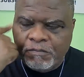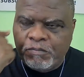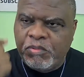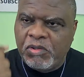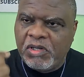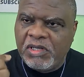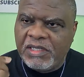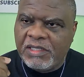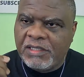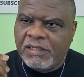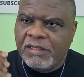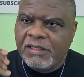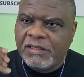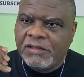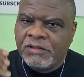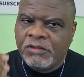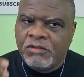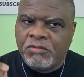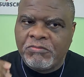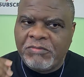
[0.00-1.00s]
But
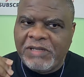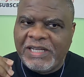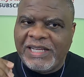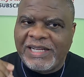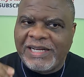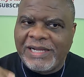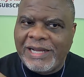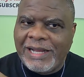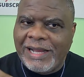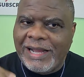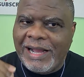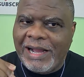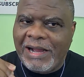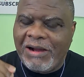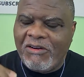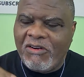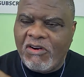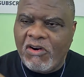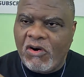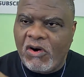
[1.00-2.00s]
no matter
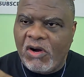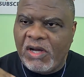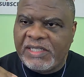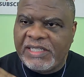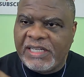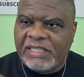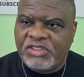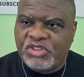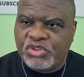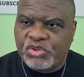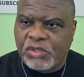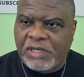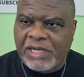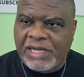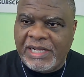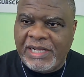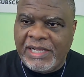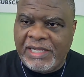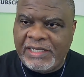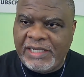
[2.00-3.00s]
how hard I
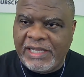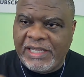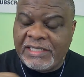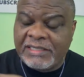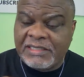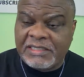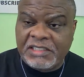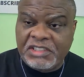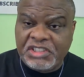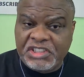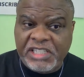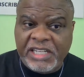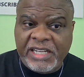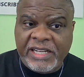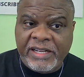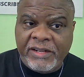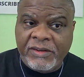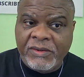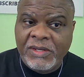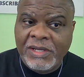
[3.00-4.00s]
tried as a
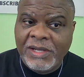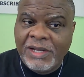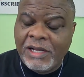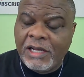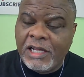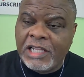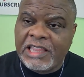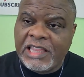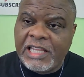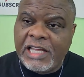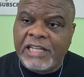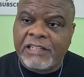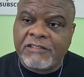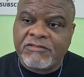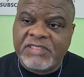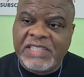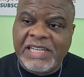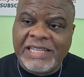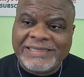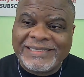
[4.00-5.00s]
child, a lot
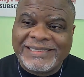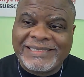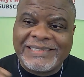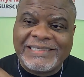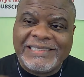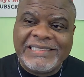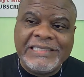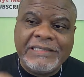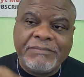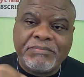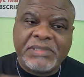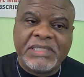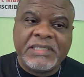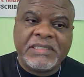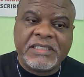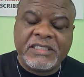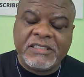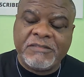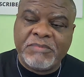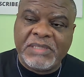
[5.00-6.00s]
of that seeped
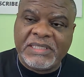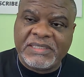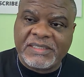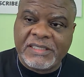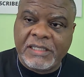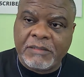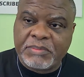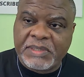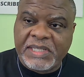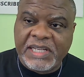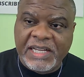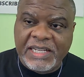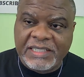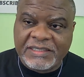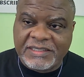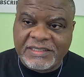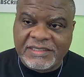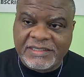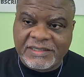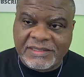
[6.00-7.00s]
into my
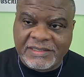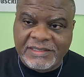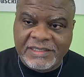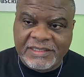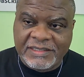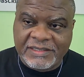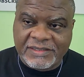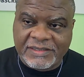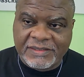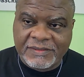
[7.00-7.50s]
subconsciousness.